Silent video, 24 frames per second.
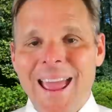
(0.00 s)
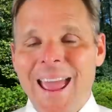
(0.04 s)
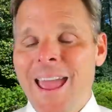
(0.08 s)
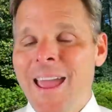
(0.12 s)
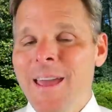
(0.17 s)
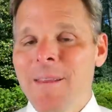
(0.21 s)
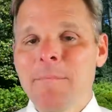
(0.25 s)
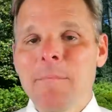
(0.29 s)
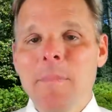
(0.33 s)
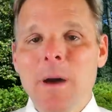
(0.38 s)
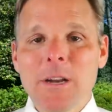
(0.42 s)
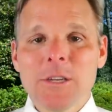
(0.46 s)

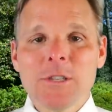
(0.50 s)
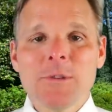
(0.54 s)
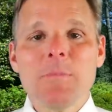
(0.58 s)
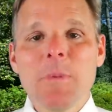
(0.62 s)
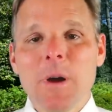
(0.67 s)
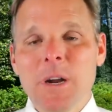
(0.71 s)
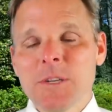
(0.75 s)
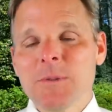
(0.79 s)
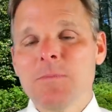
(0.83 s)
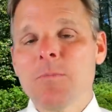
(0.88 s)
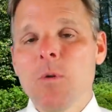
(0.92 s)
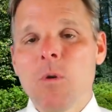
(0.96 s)
and much,
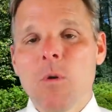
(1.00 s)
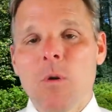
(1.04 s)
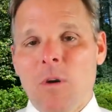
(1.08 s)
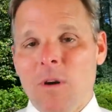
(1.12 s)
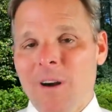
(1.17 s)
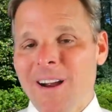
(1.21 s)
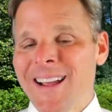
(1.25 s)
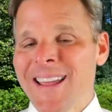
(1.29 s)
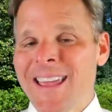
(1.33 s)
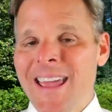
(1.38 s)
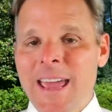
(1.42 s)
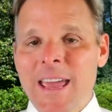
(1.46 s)
much more.
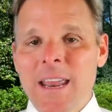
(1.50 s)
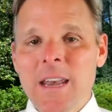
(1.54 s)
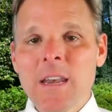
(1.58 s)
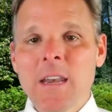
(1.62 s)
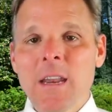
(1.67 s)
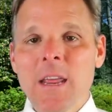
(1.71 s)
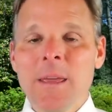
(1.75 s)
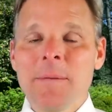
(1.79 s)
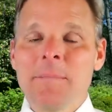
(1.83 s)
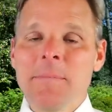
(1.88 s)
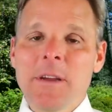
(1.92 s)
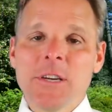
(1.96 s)

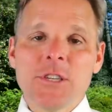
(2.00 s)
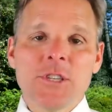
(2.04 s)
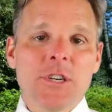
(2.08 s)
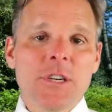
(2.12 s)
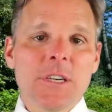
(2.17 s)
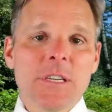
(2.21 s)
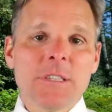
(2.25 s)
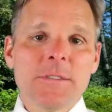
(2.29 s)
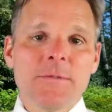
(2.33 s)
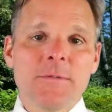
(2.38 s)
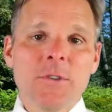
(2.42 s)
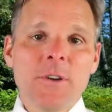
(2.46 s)
Again, admission
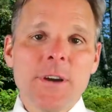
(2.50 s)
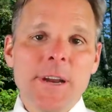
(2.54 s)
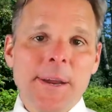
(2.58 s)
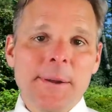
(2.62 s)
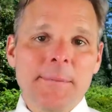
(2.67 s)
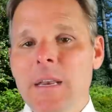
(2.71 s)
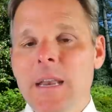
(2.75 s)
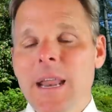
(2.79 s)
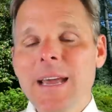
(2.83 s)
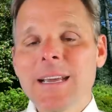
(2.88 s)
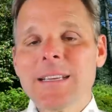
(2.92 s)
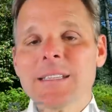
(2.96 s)
is
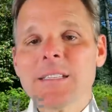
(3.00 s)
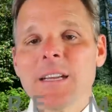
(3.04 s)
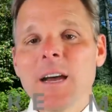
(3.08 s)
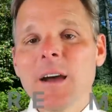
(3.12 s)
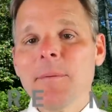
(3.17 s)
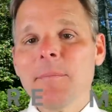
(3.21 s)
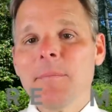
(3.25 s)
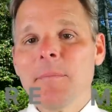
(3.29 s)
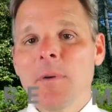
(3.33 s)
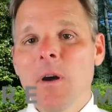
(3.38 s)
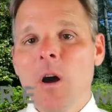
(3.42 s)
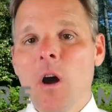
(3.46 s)
free. Next
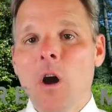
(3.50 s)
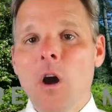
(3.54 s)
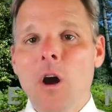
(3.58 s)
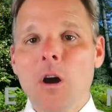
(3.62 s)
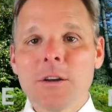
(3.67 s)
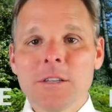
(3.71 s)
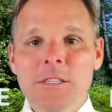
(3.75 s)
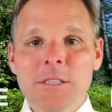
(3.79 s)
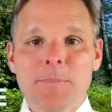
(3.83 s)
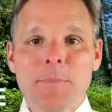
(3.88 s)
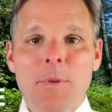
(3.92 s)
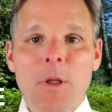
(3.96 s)
up,
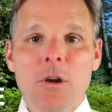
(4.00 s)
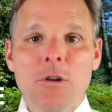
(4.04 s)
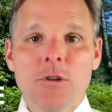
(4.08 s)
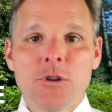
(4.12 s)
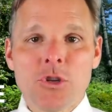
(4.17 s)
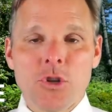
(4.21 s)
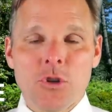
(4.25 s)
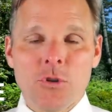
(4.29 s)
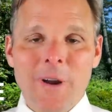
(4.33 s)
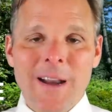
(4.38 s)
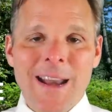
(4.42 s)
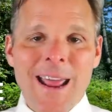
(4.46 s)

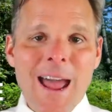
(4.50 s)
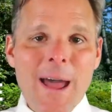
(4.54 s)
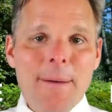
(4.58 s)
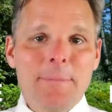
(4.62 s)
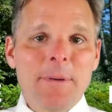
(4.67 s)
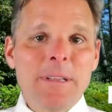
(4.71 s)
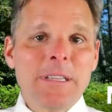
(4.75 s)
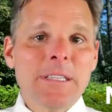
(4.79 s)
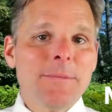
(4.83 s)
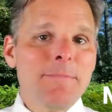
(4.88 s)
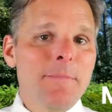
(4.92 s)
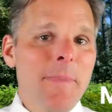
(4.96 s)
Artsplosure. It
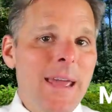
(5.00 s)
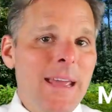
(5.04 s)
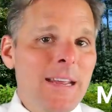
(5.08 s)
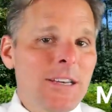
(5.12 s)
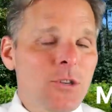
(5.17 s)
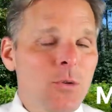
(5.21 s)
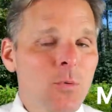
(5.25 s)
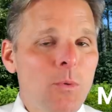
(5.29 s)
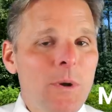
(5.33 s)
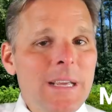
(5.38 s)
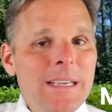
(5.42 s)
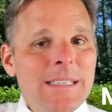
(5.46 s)
happens May
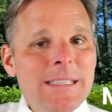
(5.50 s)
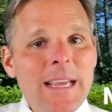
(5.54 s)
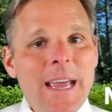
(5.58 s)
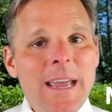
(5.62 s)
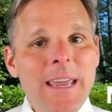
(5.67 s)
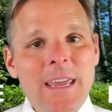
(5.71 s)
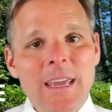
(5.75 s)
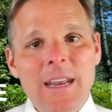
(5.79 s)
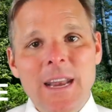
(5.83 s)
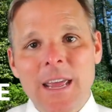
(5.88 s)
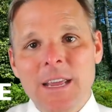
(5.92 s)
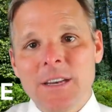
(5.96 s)

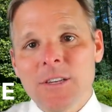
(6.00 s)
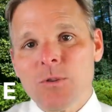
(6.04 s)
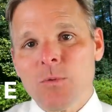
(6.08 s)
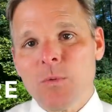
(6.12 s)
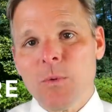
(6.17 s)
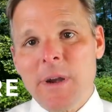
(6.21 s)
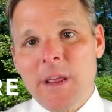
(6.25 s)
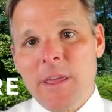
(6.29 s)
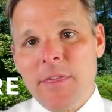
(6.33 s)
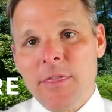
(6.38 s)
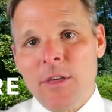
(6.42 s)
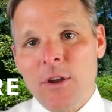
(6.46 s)
twenty-second and
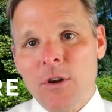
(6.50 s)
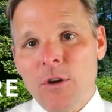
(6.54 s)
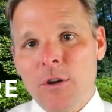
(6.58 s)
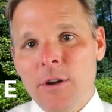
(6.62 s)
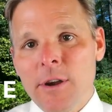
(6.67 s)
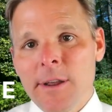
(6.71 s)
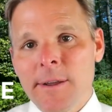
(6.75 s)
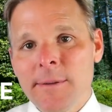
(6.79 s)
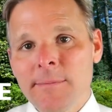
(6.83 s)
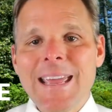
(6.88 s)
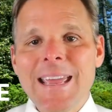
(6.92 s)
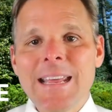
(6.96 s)
twenty-third.
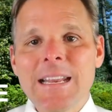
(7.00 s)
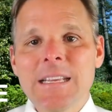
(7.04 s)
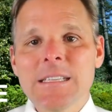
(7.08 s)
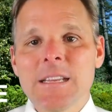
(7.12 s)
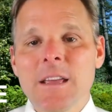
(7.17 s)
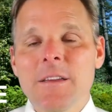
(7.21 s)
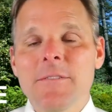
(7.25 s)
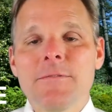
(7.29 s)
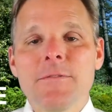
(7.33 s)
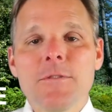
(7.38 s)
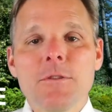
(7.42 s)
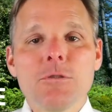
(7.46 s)
It is
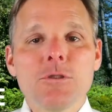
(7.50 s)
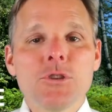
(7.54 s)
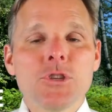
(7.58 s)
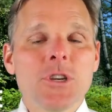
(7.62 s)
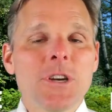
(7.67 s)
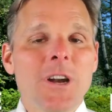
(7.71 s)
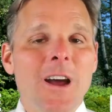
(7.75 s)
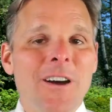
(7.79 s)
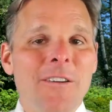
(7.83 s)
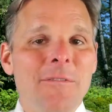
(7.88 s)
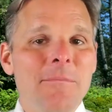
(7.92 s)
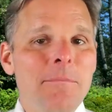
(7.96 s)
a
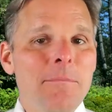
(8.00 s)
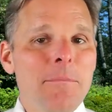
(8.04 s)
fusion of